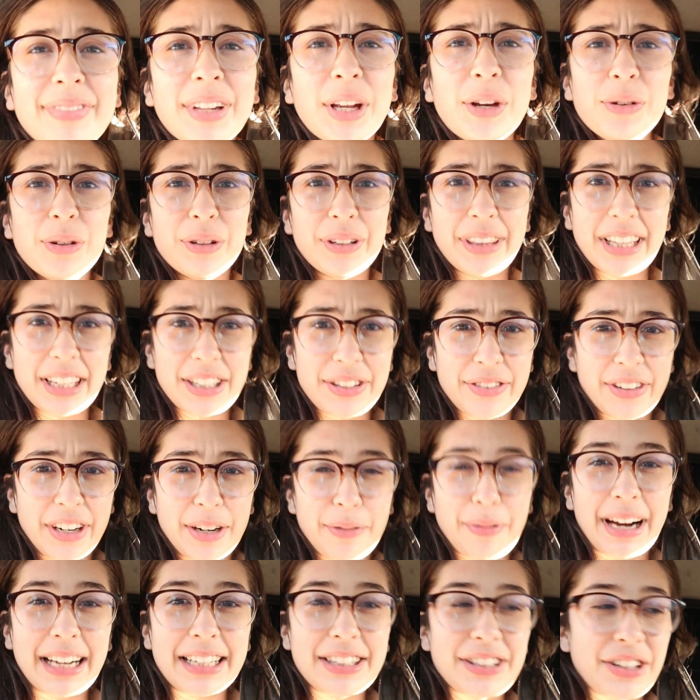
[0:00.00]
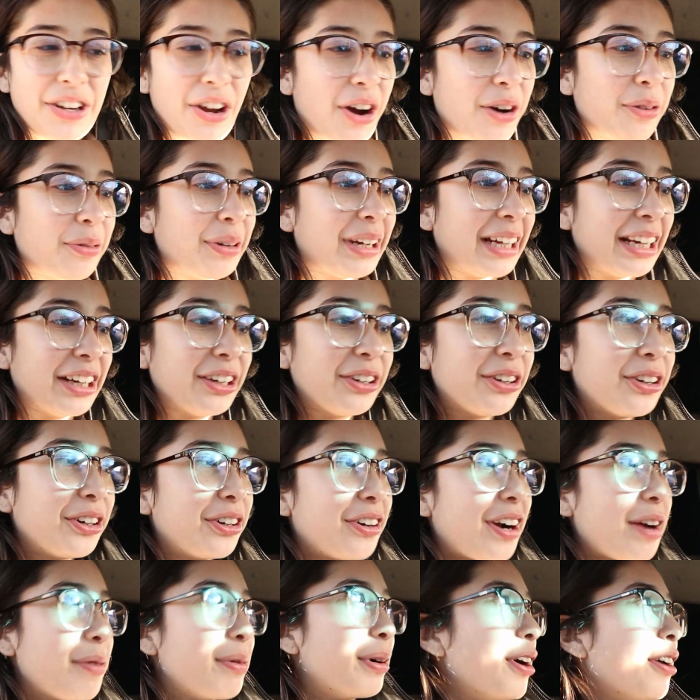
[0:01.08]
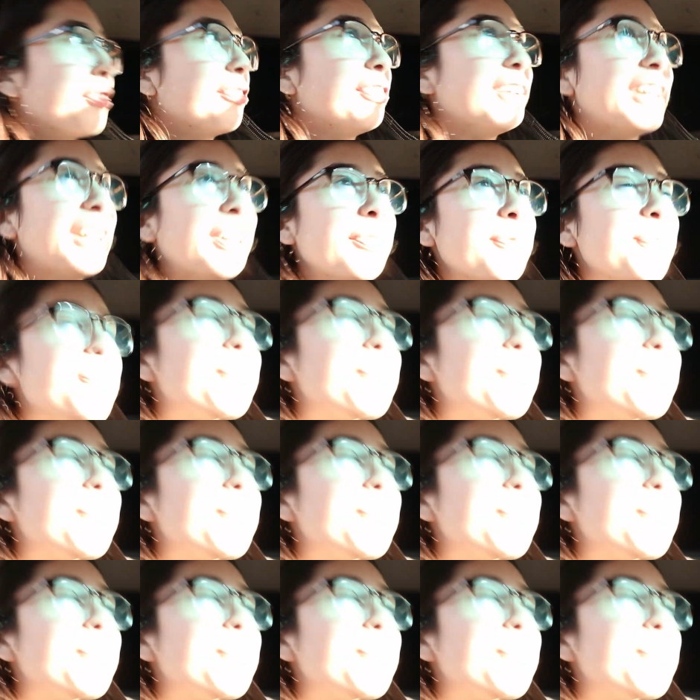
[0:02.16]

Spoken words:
Oh, that's very bright. So yeah, we're gonna go grab a coffee